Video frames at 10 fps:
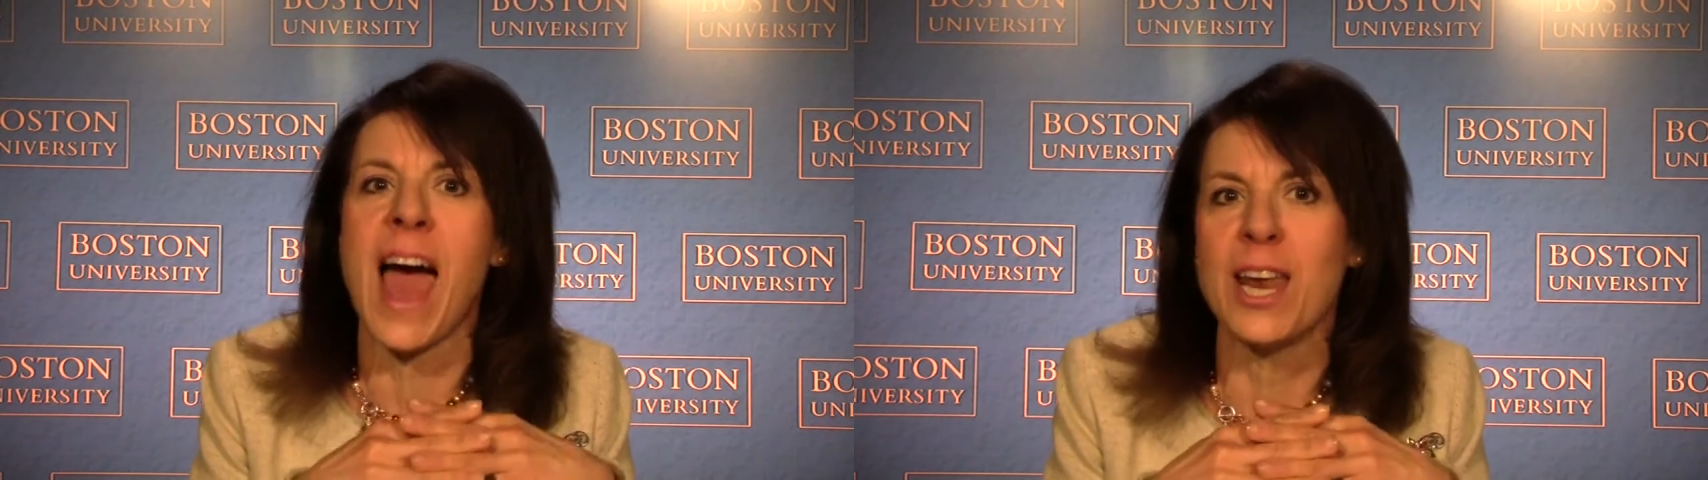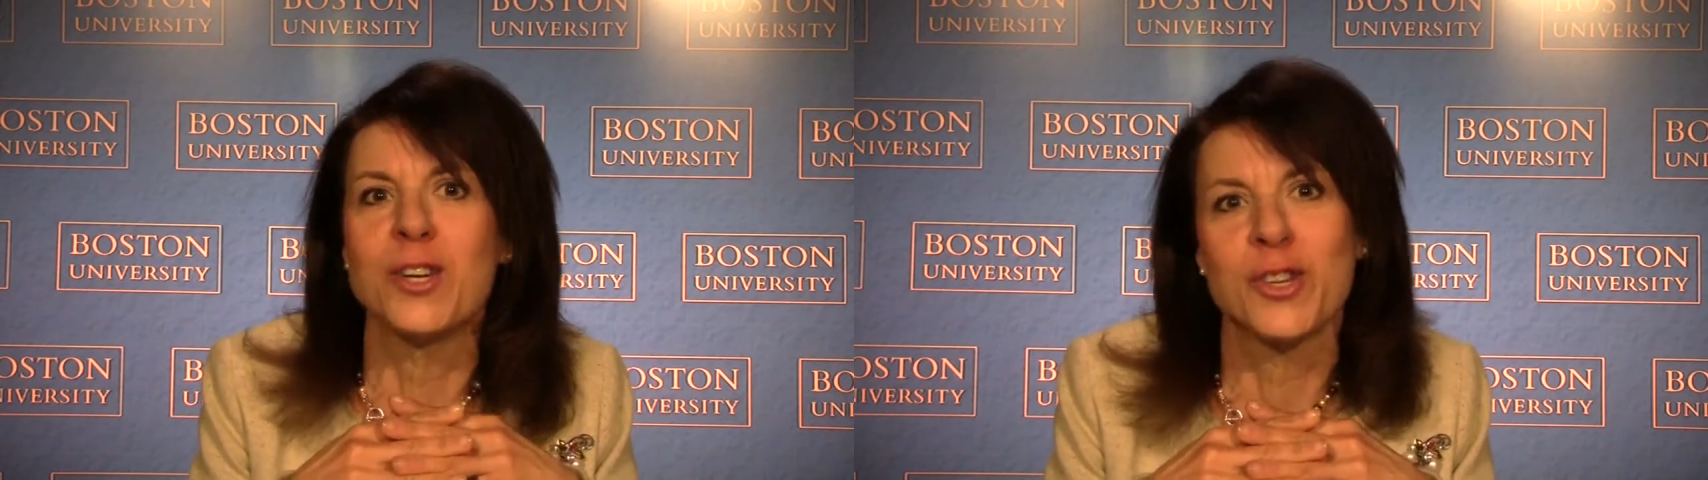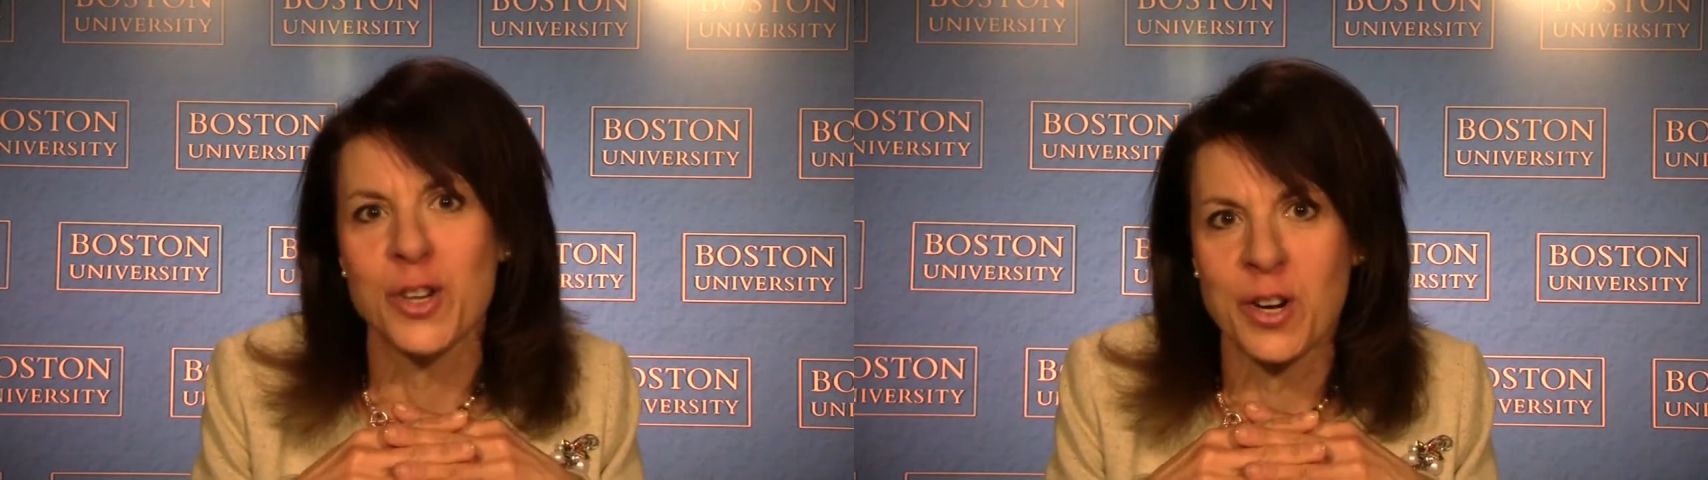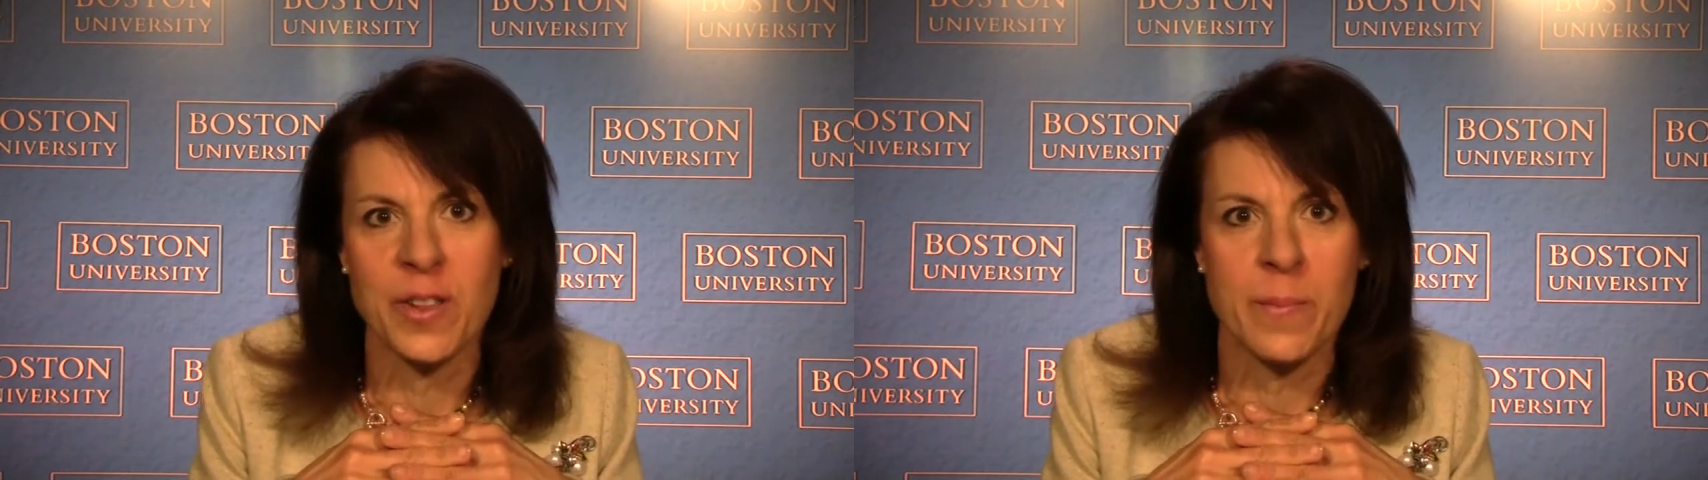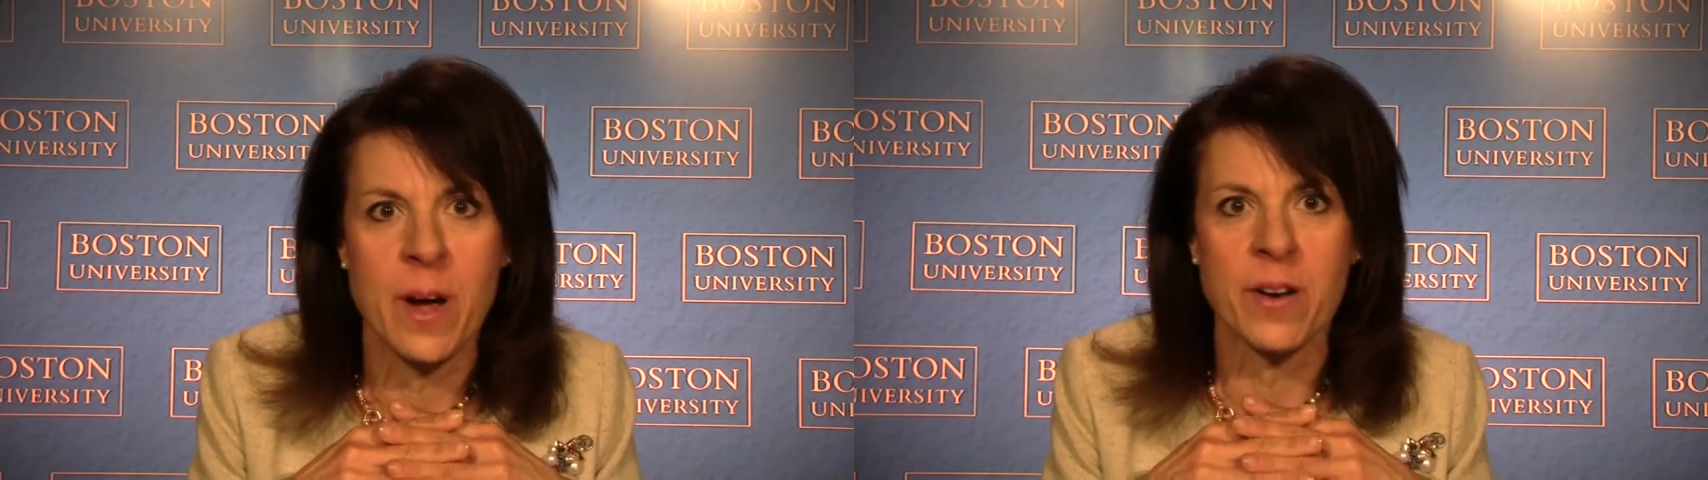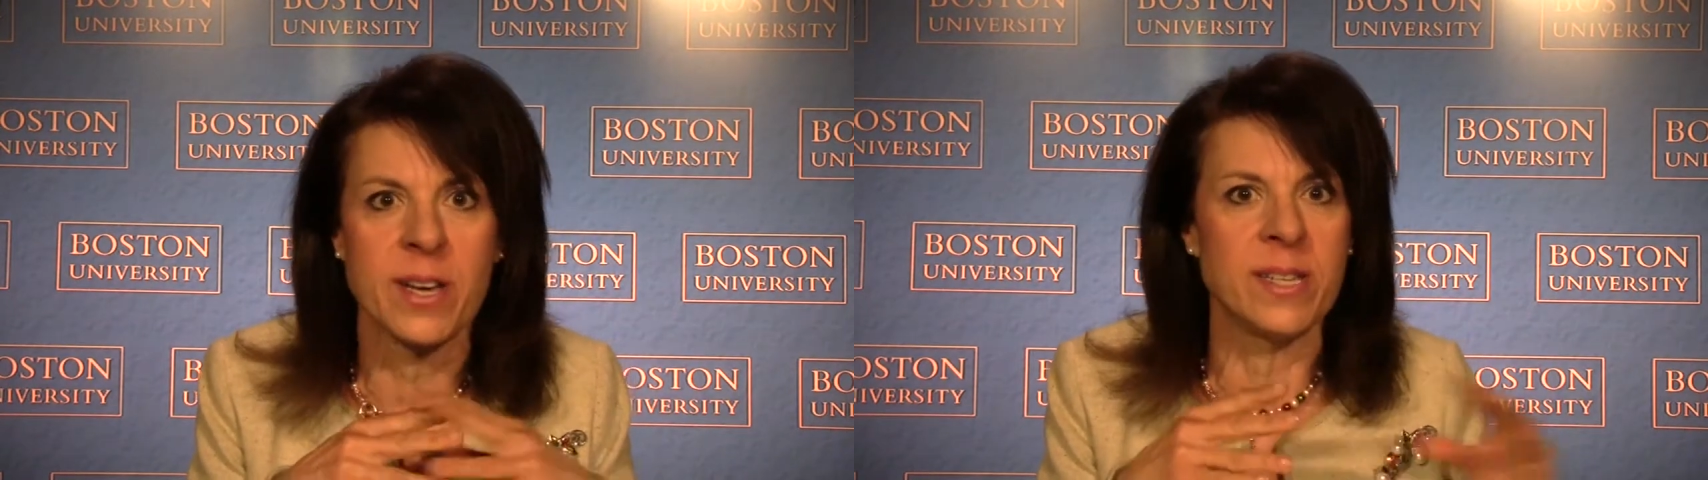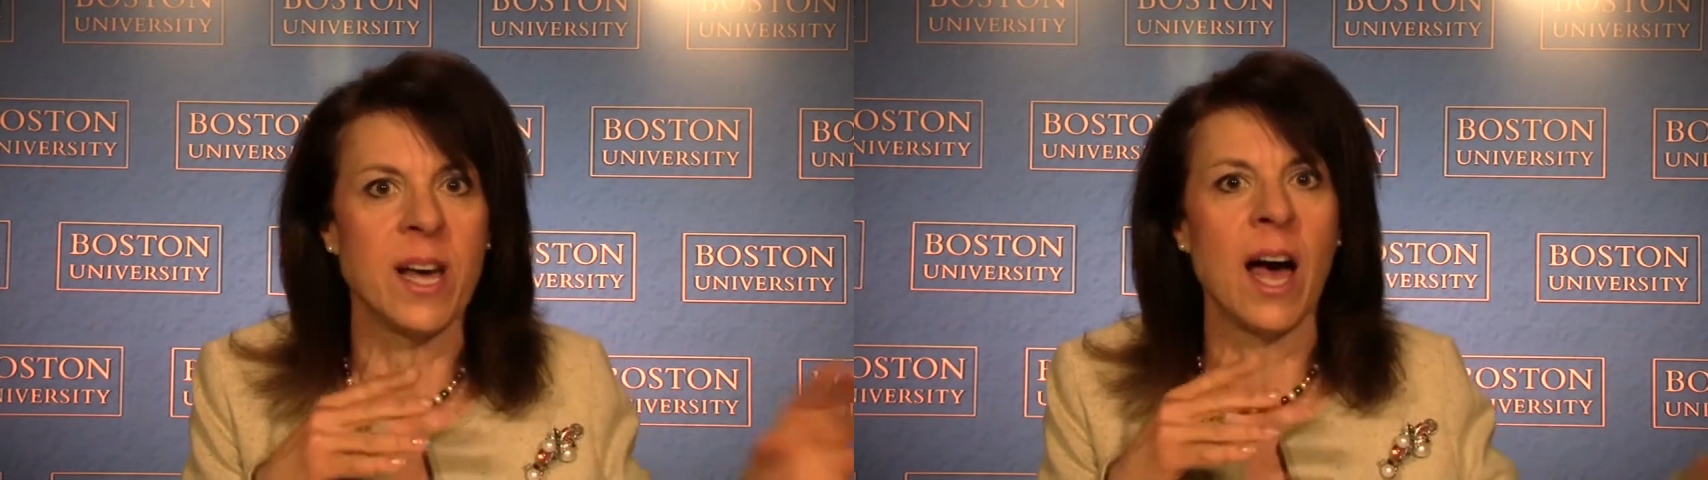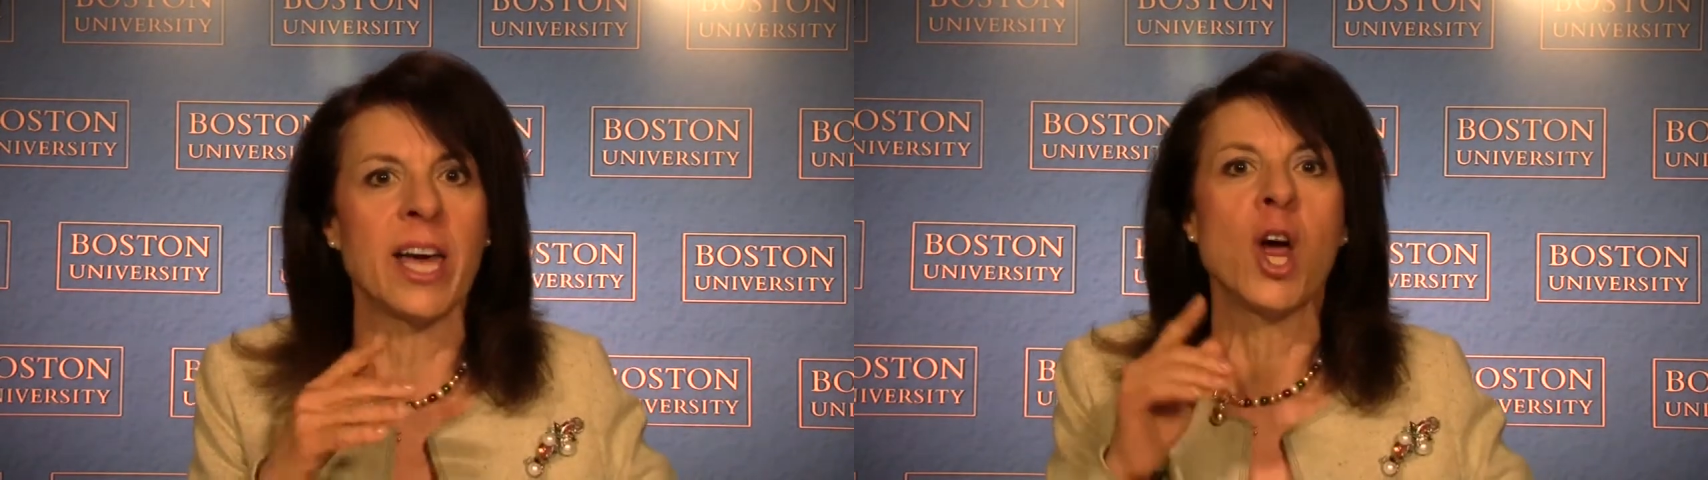added sugar in the American
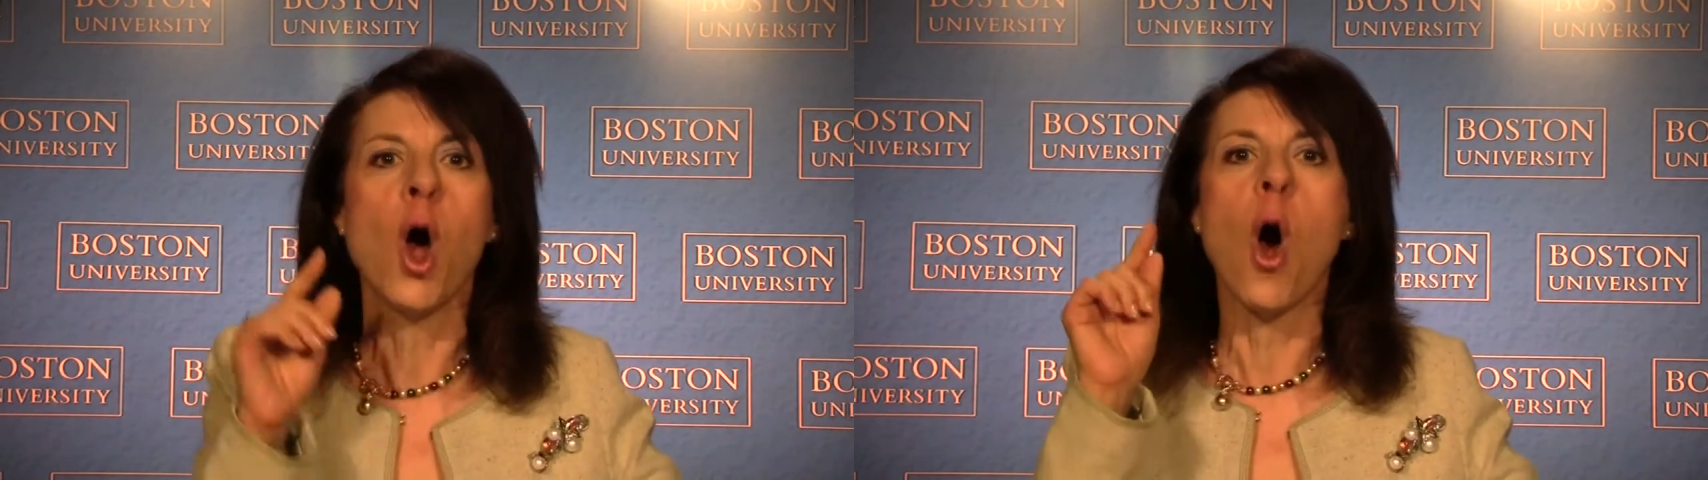diet,